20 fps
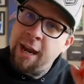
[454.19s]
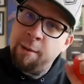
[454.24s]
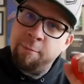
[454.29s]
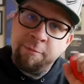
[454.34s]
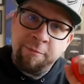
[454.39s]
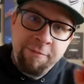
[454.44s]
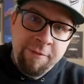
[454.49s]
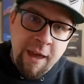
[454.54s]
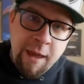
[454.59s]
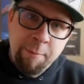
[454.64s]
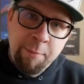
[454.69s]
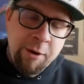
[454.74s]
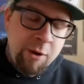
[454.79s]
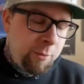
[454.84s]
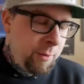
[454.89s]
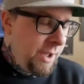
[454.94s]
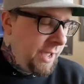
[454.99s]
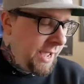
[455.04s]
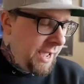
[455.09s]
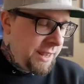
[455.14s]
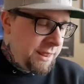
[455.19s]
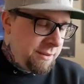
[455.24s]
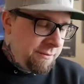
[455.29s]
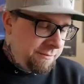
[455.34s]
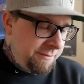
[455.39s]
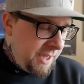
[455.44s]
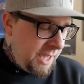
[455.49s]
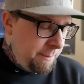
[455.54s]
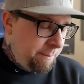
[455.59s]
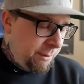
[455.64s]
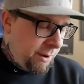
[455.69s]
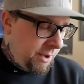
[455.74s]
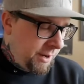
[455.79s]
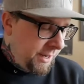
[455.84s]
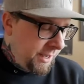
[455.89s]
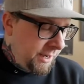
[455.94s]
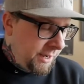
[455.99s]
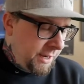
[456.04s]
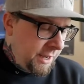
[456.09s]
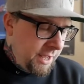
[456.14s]
and I'm vaping away, and the vape on
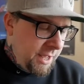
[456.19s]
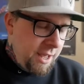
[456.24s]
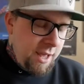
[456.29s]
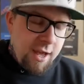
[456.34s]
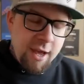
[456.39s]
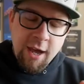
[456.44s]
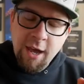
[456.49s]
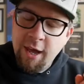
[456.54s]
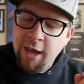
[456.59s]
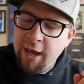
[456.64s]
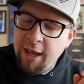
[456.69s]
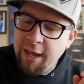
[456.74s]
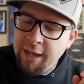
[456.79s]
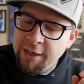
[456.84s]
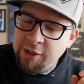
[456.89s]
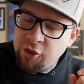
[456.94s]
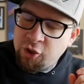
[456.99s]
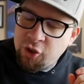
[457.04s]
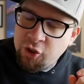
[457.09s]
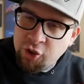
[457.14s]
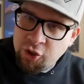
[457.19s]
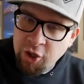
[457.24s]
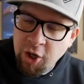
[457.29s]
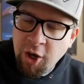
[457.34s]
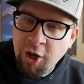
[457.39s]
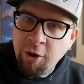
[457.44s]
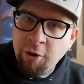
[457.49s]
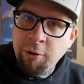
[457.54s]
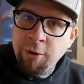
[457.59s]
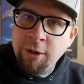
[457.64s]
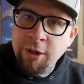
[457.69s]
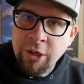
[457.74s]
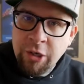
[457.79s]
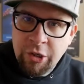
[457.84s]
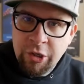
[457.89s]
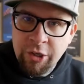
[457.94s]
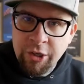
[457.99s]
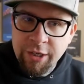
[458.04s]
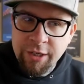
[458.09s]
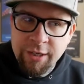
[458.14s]
it is so
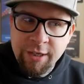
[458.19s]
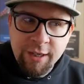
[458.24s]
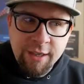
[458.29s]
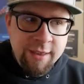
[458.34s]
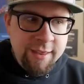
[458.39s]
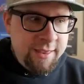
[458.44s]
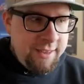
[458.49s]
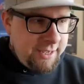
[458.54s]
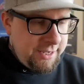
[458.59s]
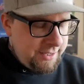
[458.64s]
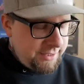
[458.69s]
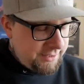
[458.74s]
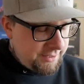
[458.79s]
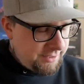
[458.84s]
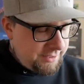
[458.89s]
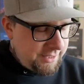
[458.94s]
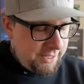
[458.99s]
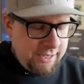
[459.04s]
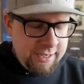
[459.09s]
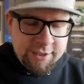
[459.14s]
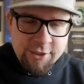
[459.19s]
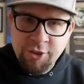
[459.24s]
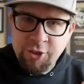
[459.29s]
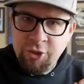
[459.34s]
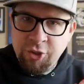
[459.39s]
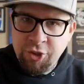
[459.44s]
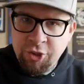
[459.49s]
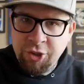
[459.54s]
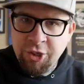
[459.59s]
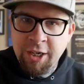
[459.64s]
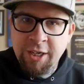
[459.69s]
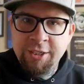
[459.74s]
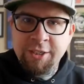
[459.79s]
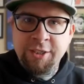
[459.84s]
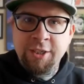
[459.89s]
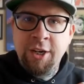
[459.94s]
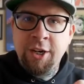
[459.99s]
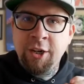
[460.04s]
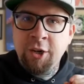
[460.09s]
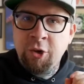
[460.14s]
good. This is
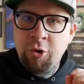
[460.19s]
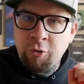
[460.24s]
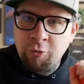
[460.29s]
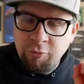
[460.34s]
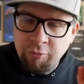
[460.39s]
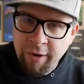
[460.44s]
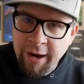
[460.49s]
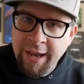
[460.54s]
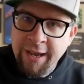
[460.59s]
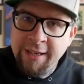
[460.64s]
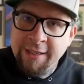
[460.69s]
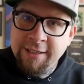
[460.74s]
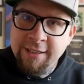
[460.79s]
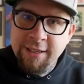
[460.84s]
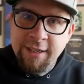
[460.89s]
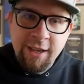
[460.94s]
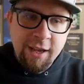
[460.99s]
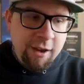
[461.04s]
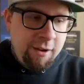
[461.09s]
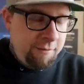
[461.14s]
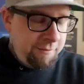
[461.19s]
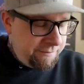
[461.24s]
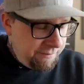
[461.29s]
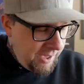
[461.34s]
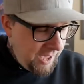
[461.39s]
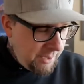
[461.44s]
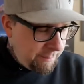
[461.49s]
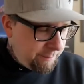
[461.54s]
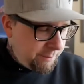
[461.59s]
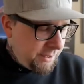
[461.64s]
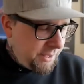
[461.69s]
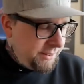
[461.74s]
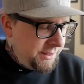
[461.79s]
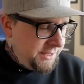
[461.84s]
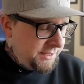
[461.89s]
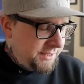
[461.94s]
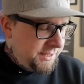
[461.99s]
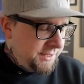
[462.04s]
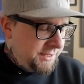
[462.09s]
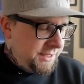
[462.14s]
just a great vape.
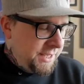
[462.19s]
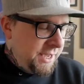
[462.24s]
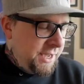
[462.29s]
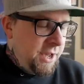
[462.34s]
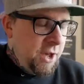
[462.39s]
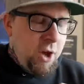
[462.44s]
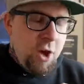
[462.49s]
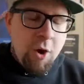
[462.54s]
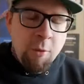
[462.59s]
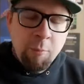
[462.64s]
This is a